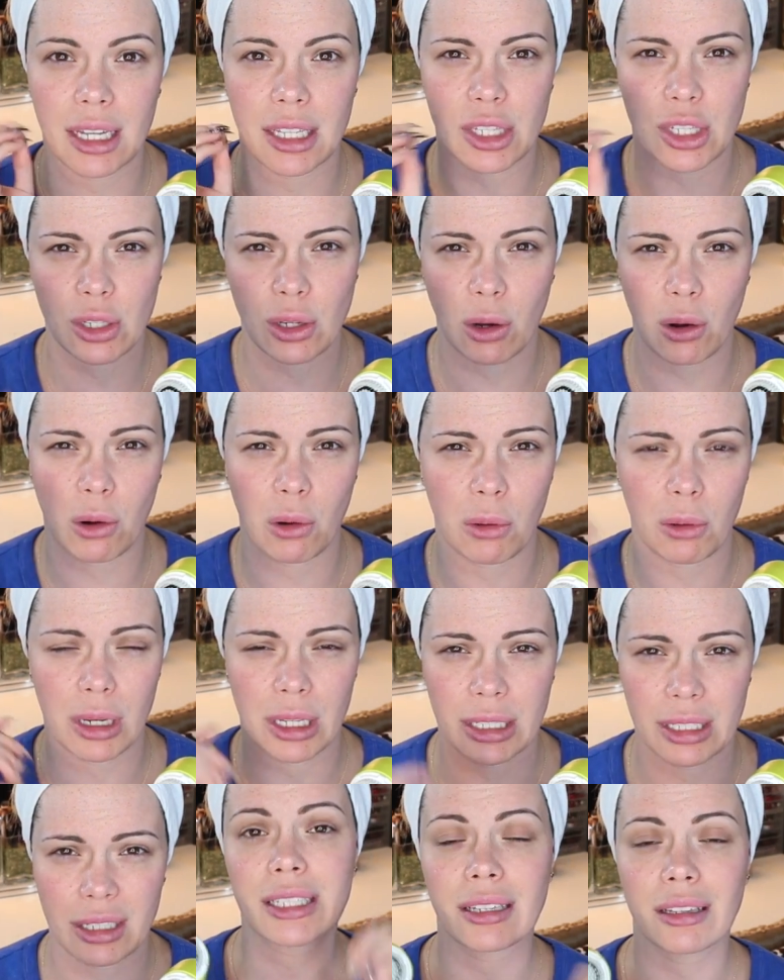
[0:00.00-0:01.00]
And so
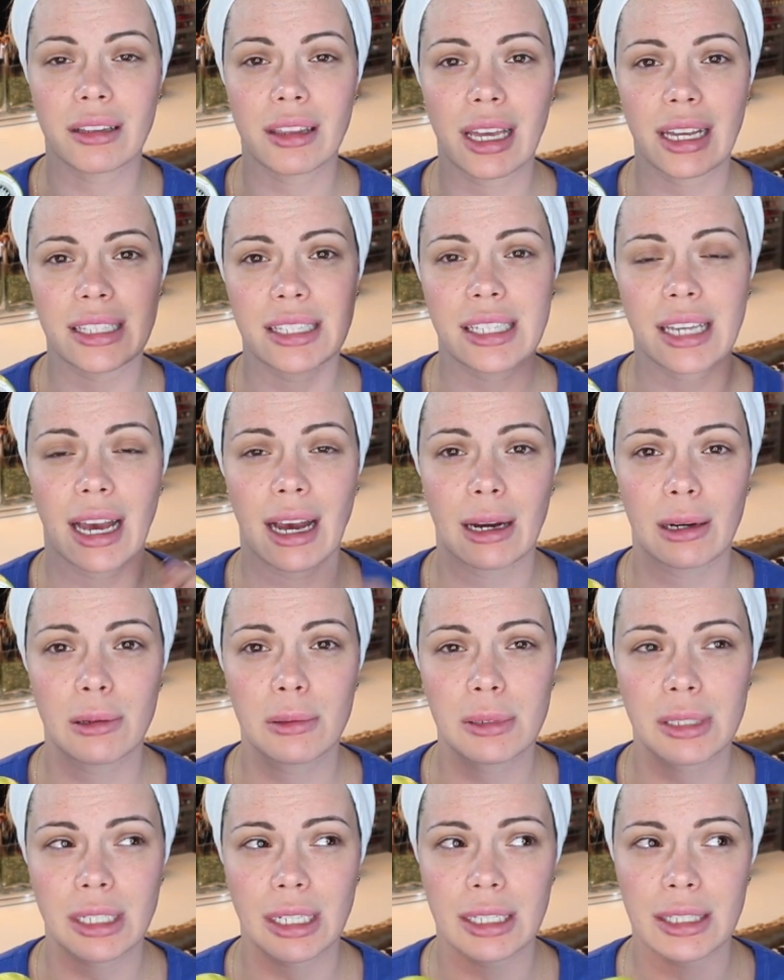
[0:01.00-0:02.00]
until that's out,